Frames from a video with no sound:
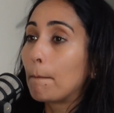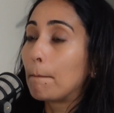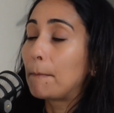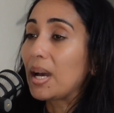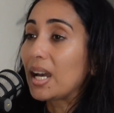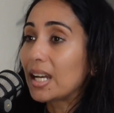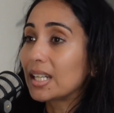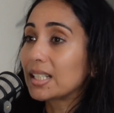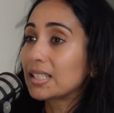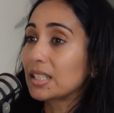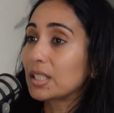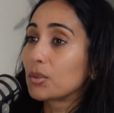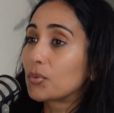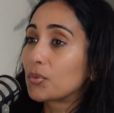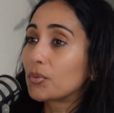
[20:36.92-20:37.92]
But
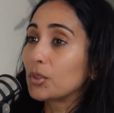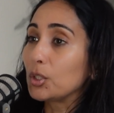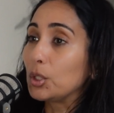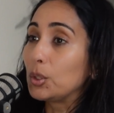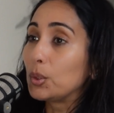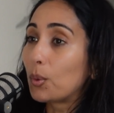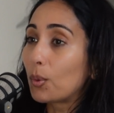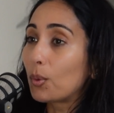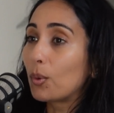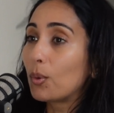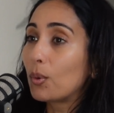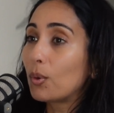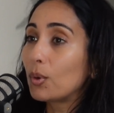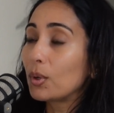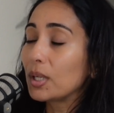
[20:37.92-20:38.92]
if
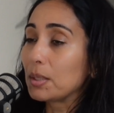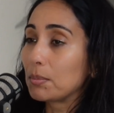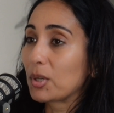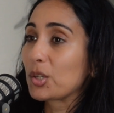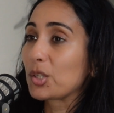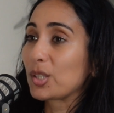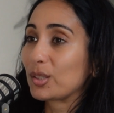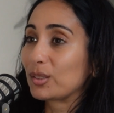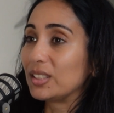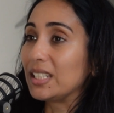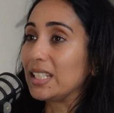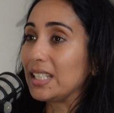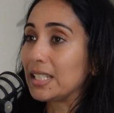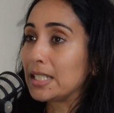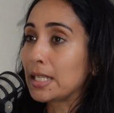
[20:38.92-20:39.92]
your emotional
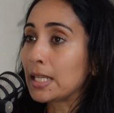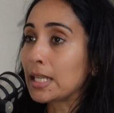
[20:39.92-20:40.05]
need